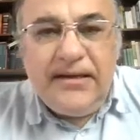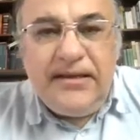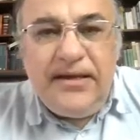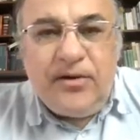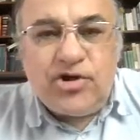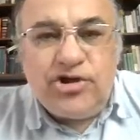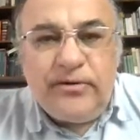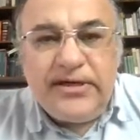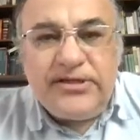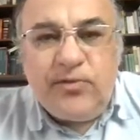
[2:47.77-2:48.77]
The
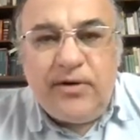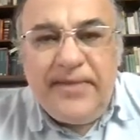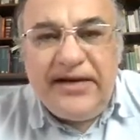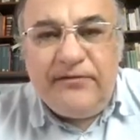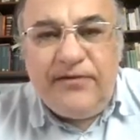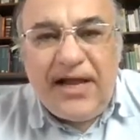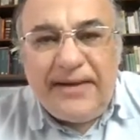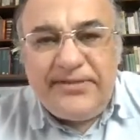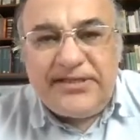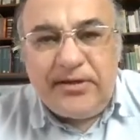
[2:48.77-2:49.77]
ossuaries were made of
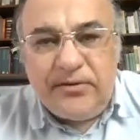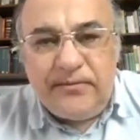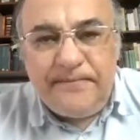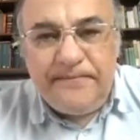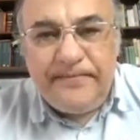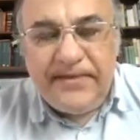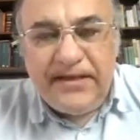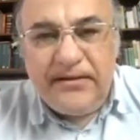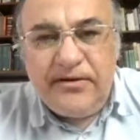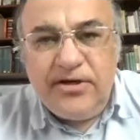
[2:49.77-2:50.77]
limestone.
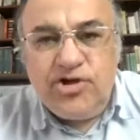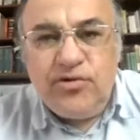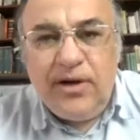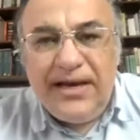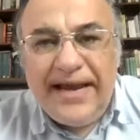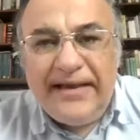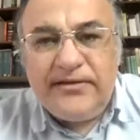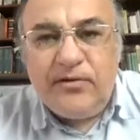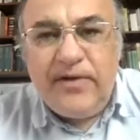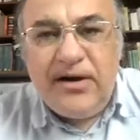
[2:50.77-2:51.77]
Their usual
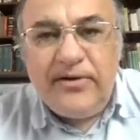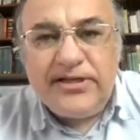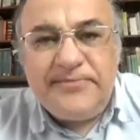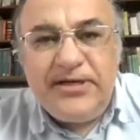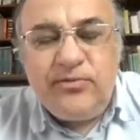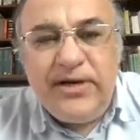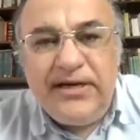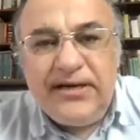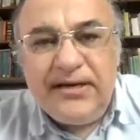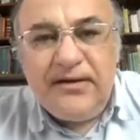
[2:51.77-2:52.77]
length varies
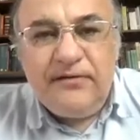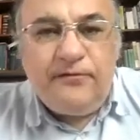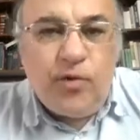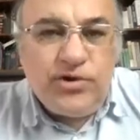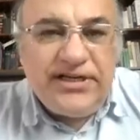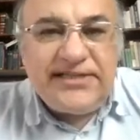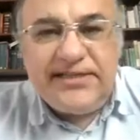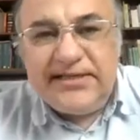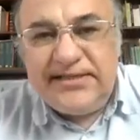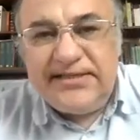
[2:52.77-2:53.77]
between
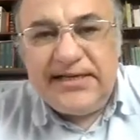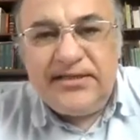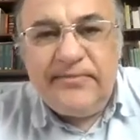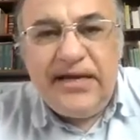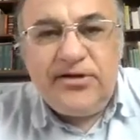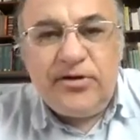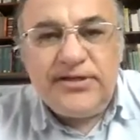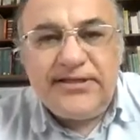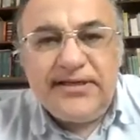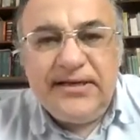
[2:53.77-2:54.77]
40-60
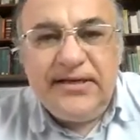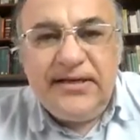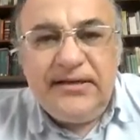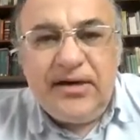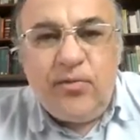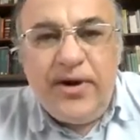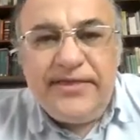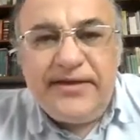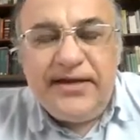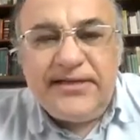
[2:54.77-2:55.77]
centimeters, their
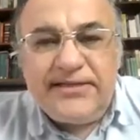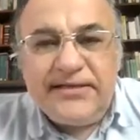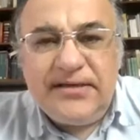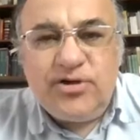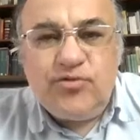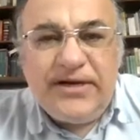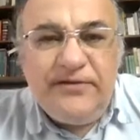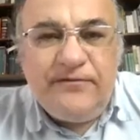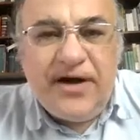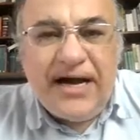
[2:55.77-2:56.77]
width is
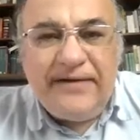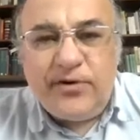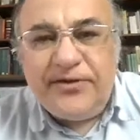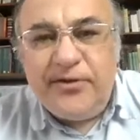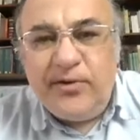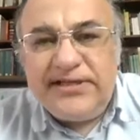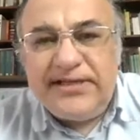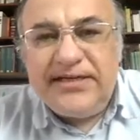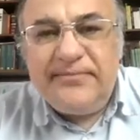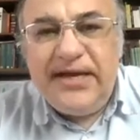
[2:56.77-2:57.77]
25 or 30
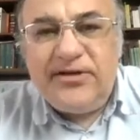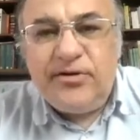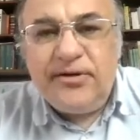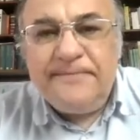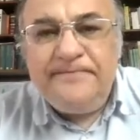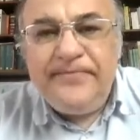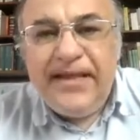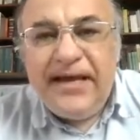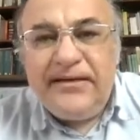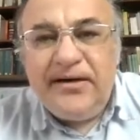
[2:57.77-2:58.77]
centimeter,
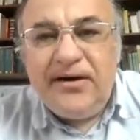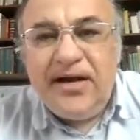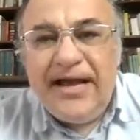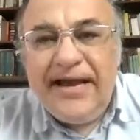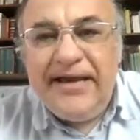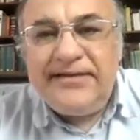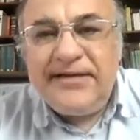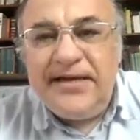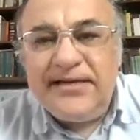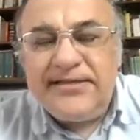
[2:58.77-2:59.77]
and their height
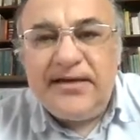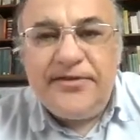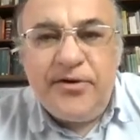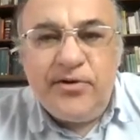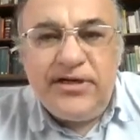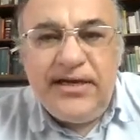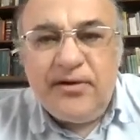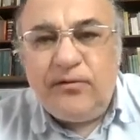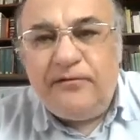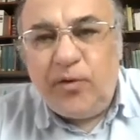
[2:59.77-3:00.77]
is
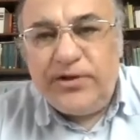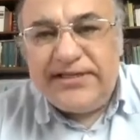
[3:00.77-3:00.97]
30 or 40